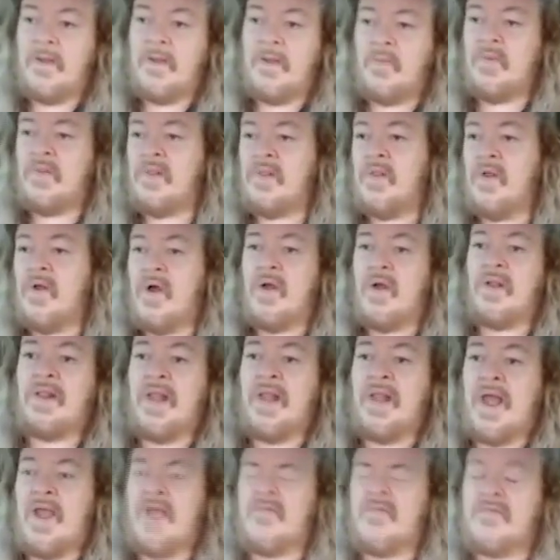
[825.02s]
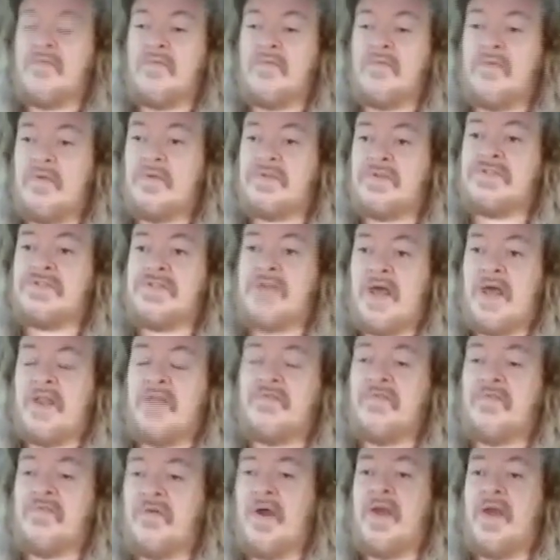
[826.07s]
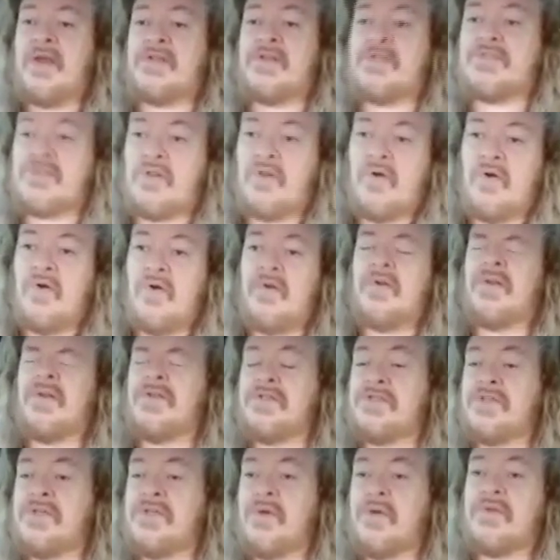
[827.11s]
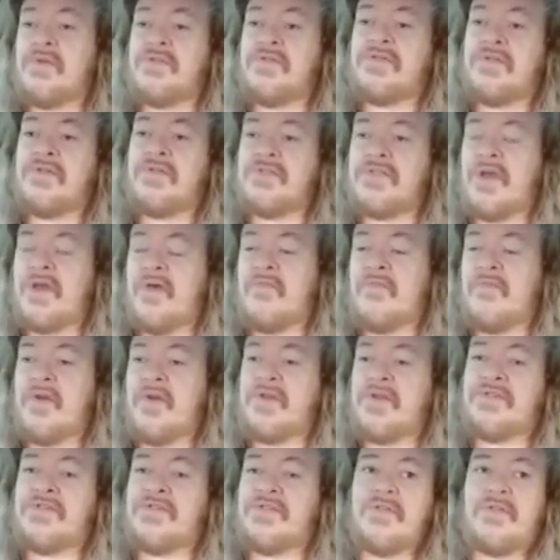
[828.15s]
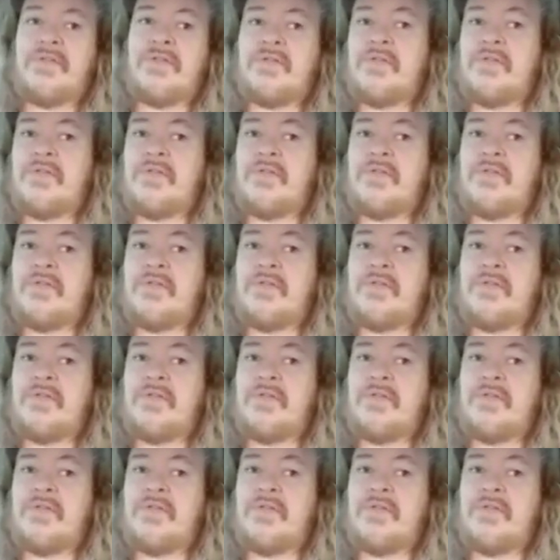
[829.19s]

"With long life you'll satisfy us, Lord, and show us your salvation."